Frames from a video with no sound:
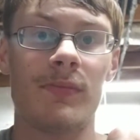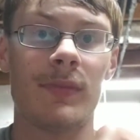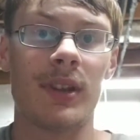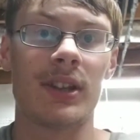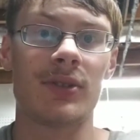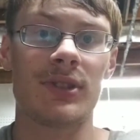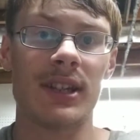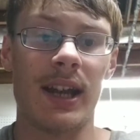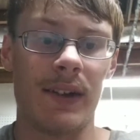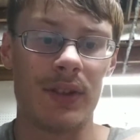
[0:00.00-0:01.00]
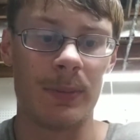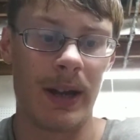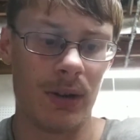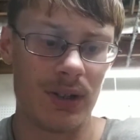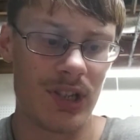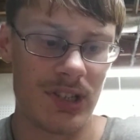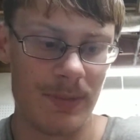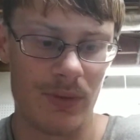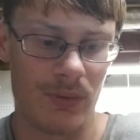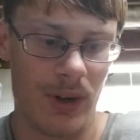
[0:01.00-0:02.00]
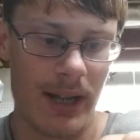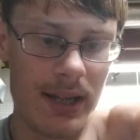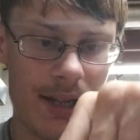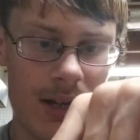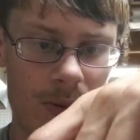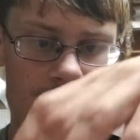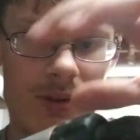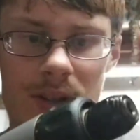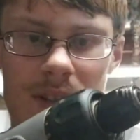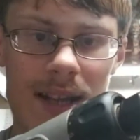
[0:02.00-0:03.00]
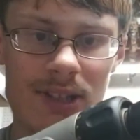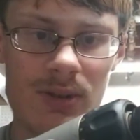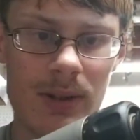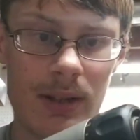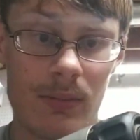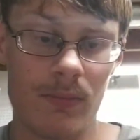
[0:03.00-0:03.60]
and you did have your power adjustment right here where you could get to it,